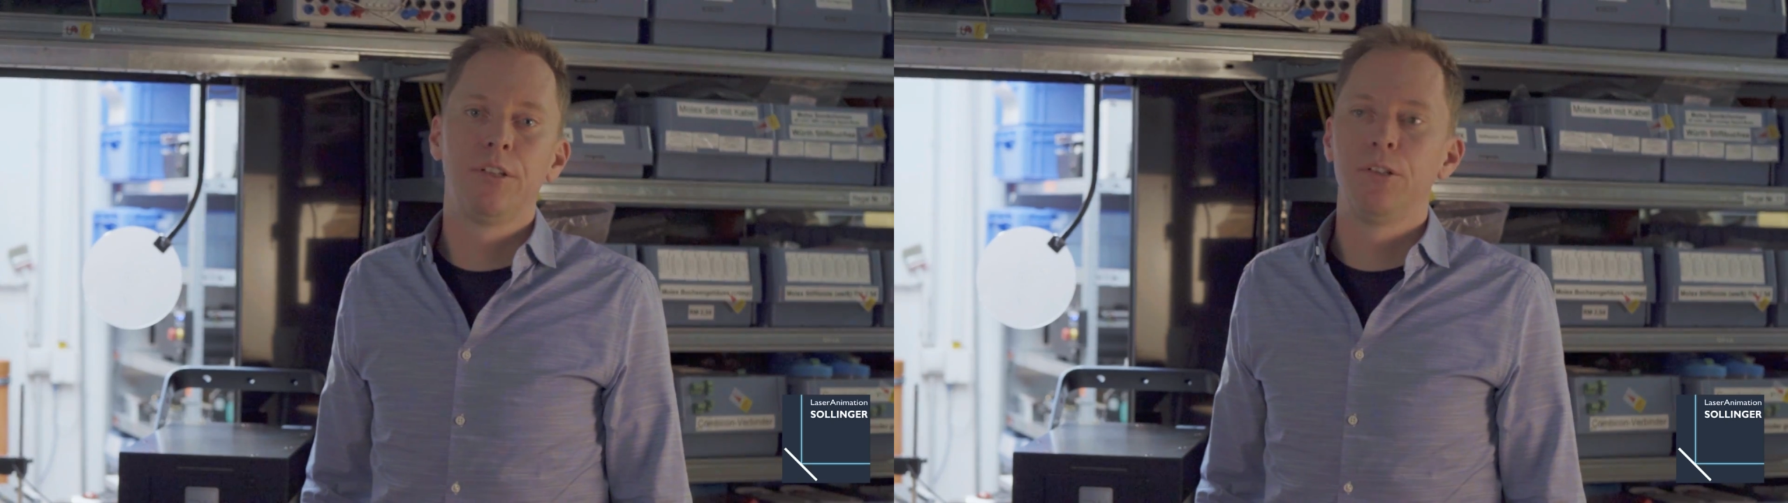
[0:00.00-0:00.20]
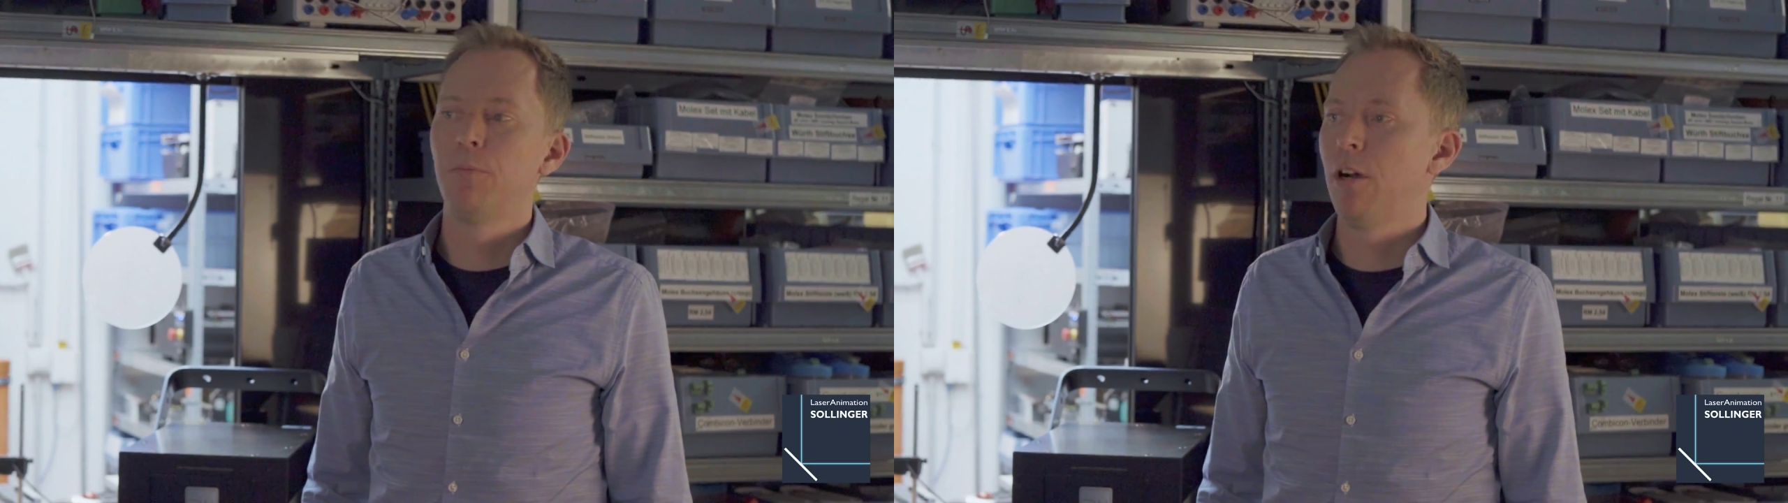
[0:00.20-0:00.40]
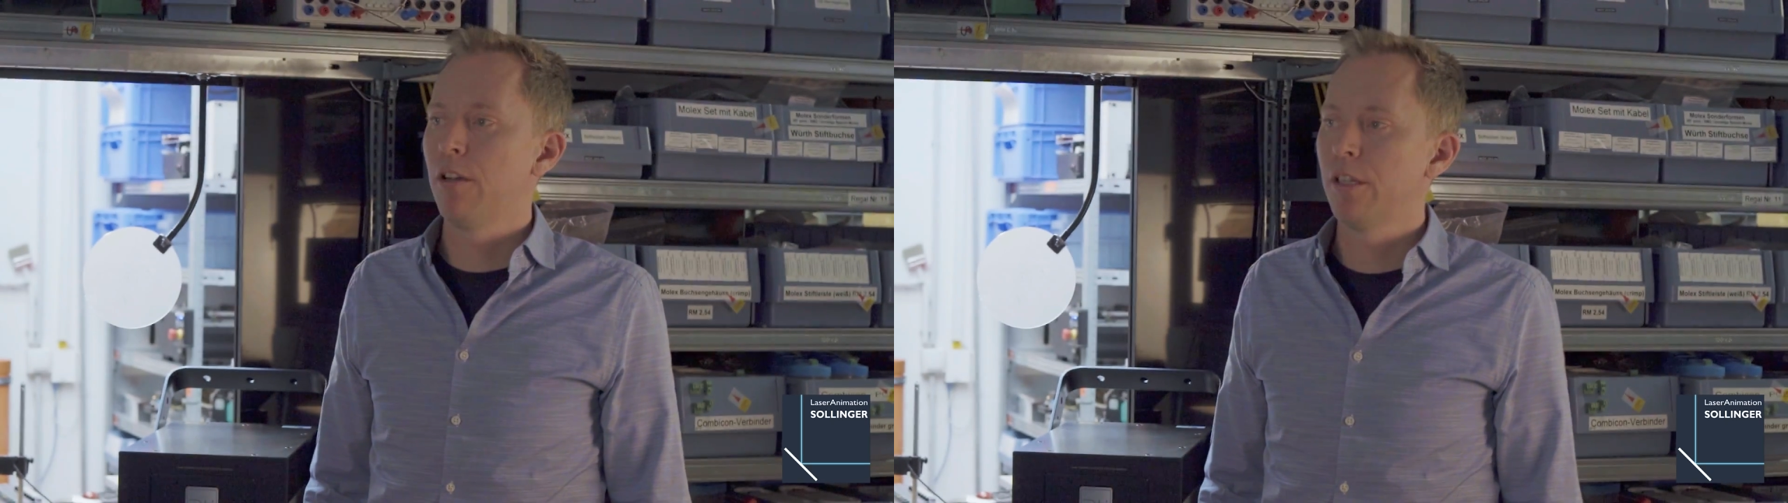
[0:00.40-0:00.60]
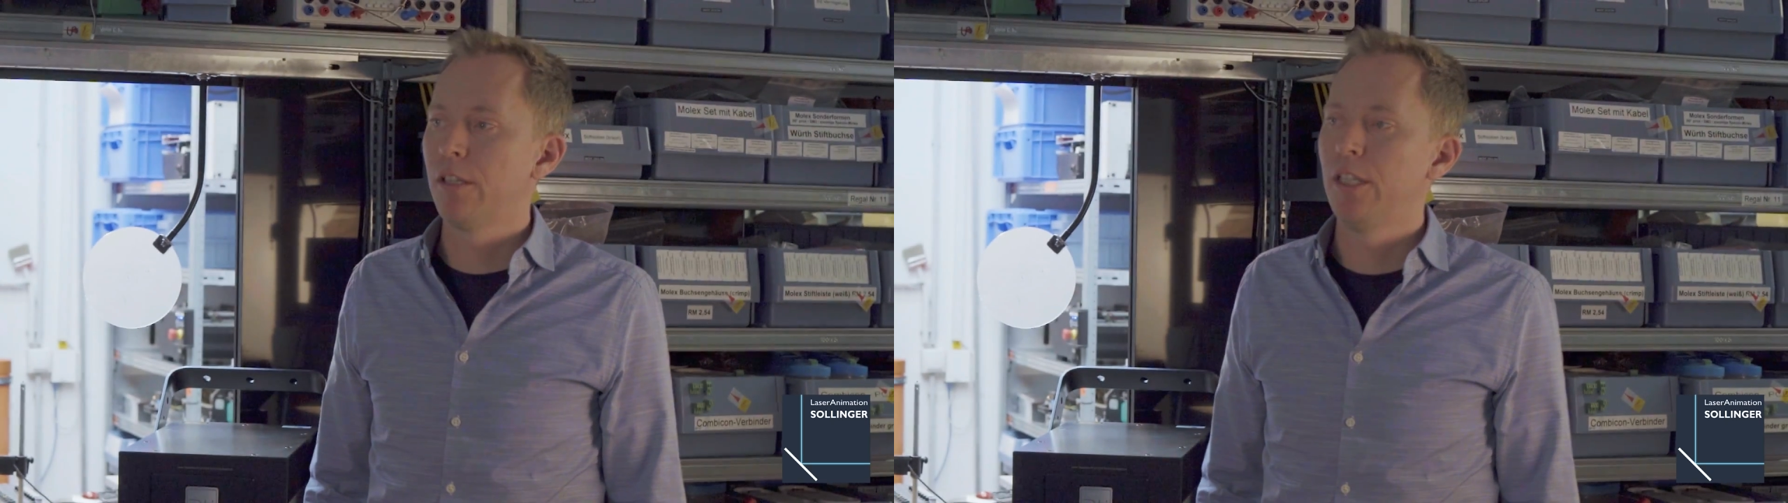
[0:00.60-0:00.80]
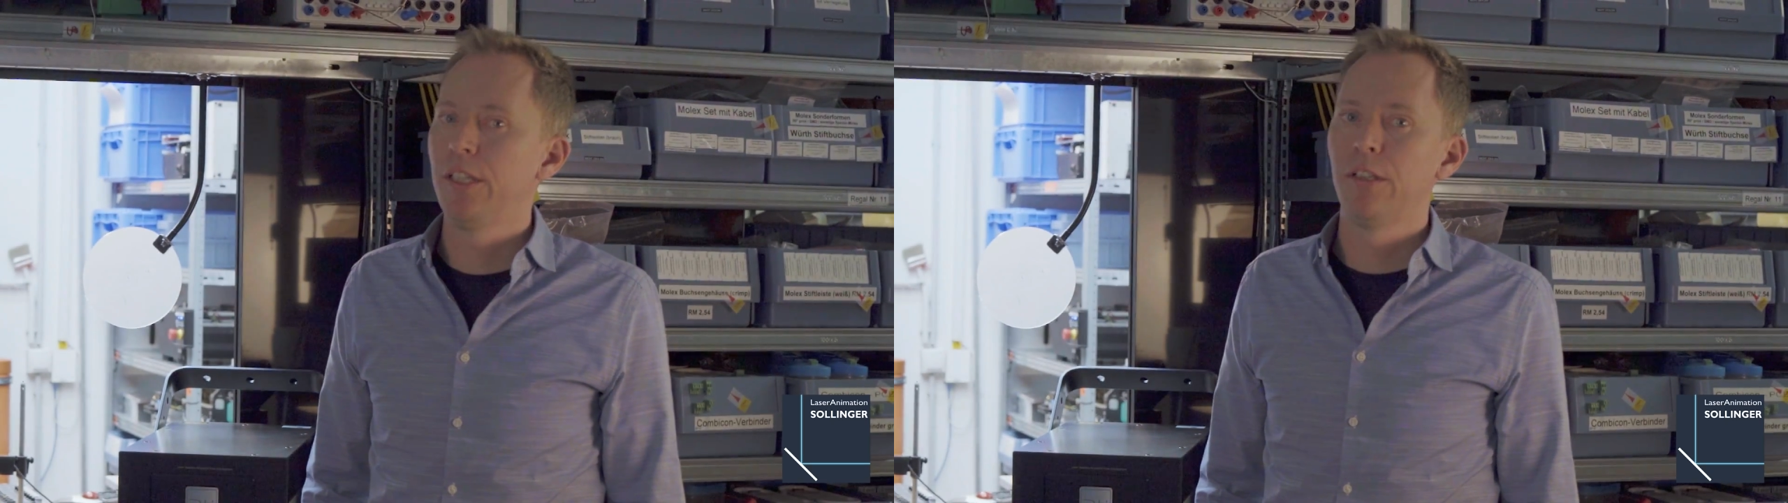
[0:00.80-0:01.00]
new
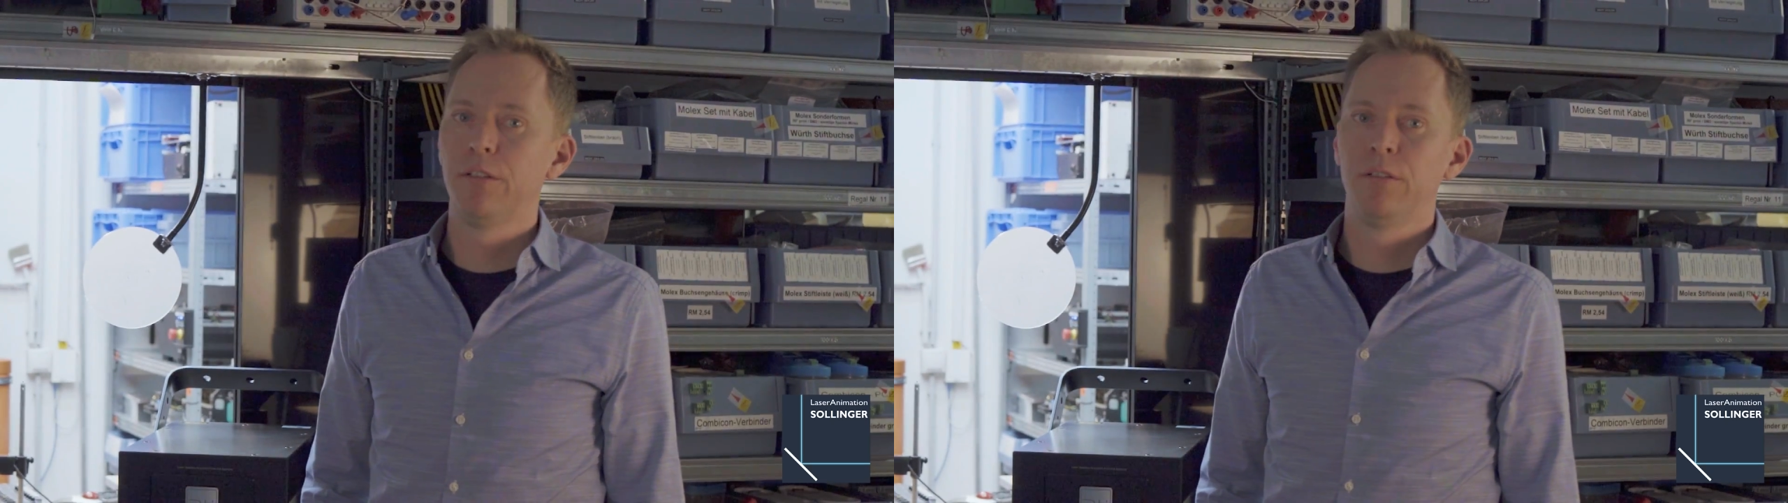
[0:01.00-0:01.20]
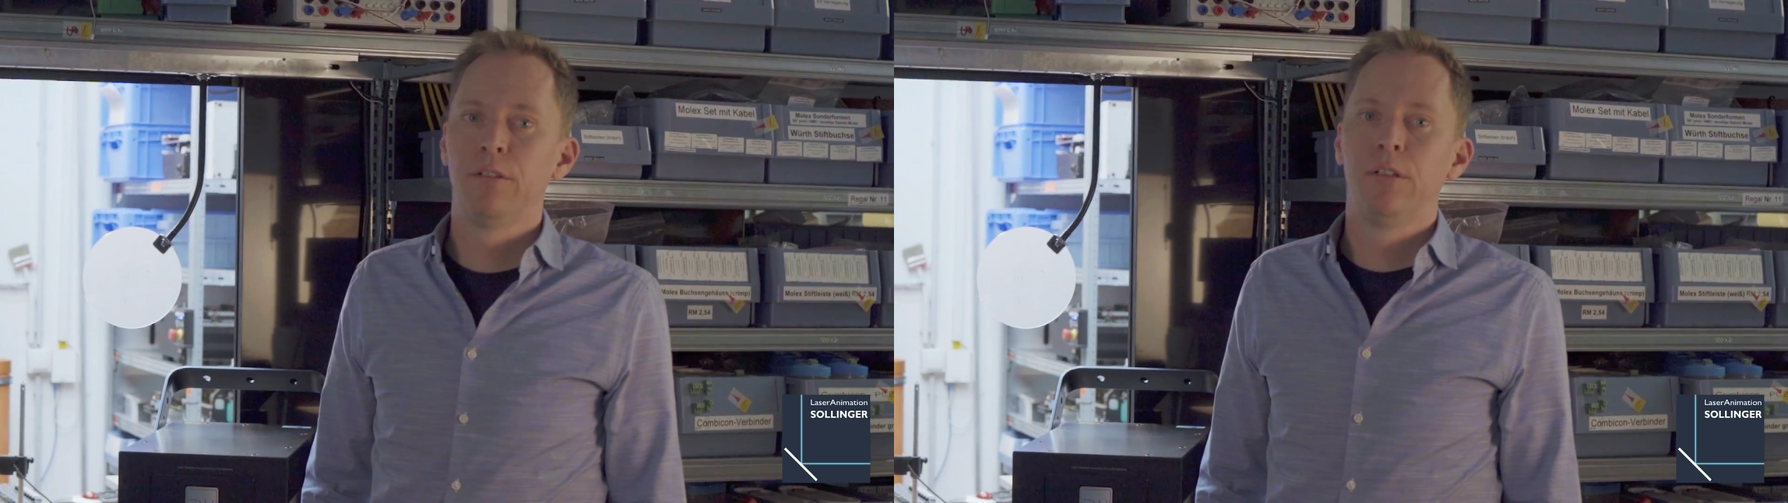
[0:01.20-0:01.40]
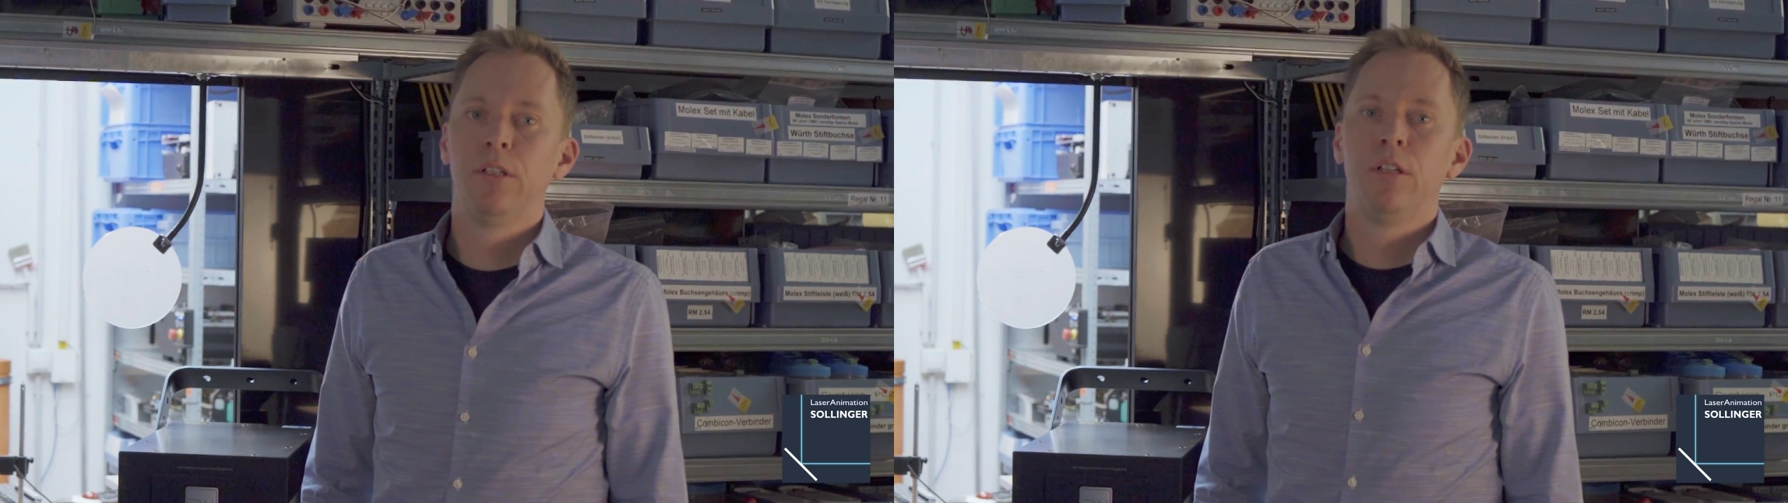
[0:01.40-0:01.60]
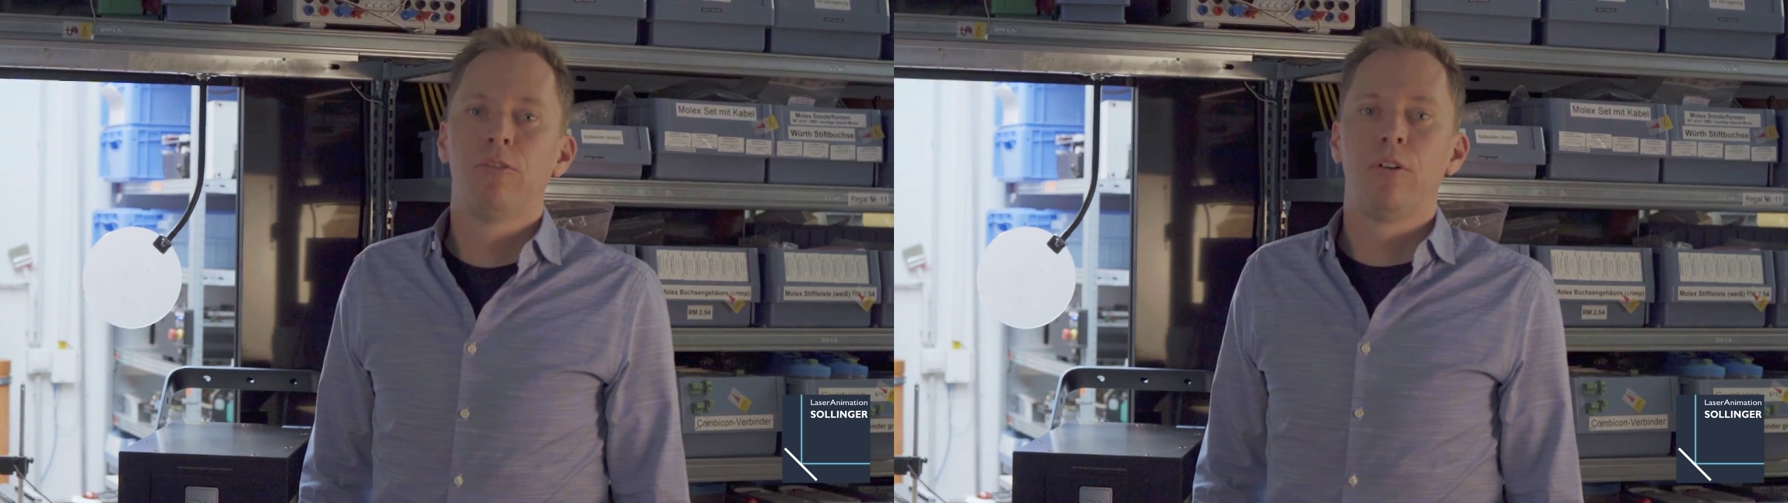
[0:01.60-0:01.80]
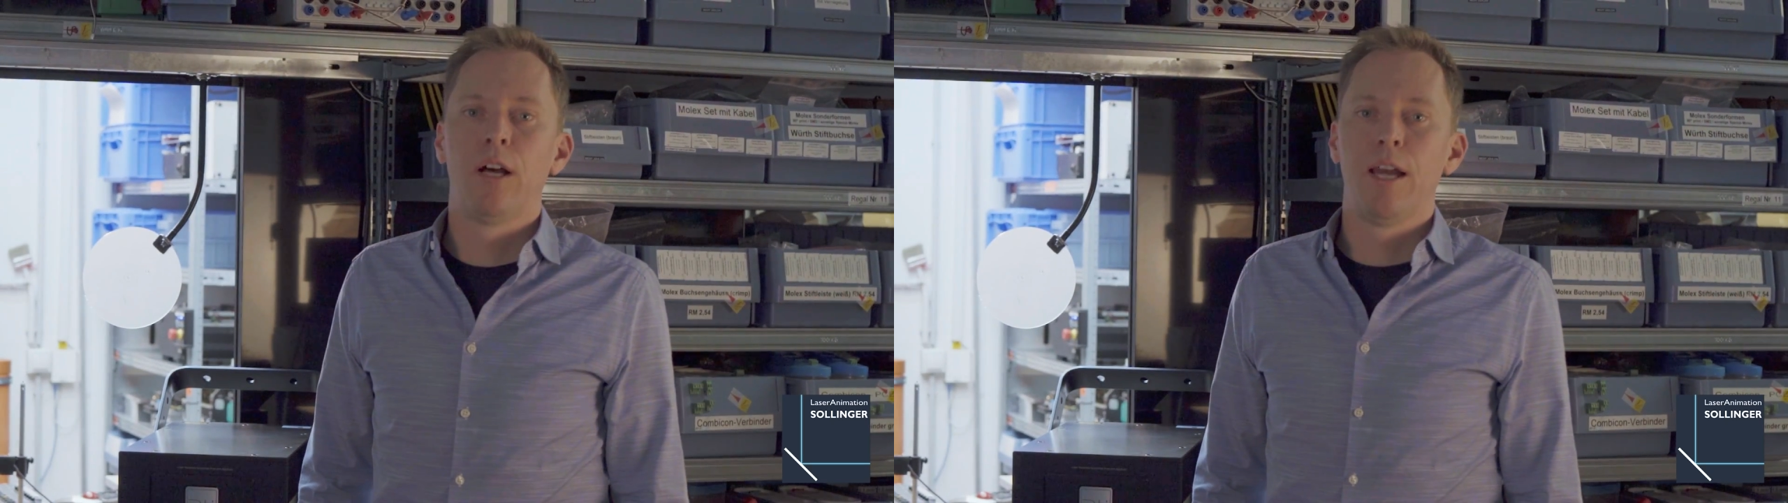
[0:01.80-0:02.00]
market leader
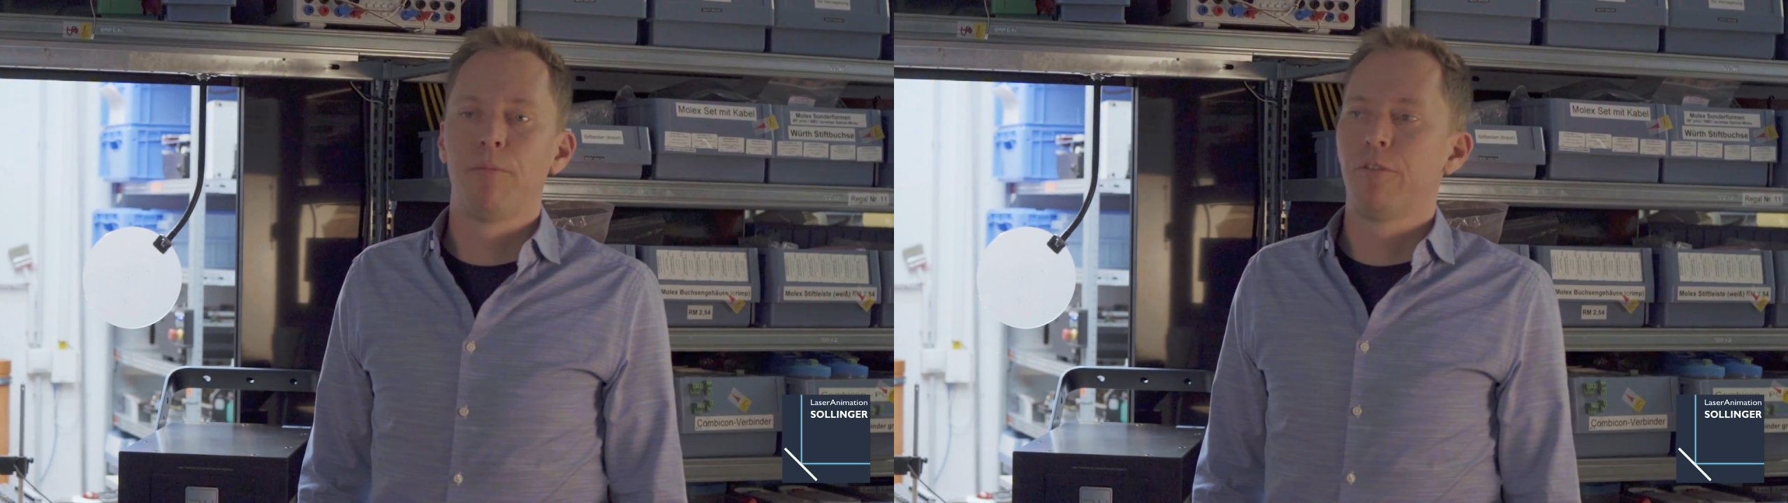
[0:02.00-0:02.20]
for high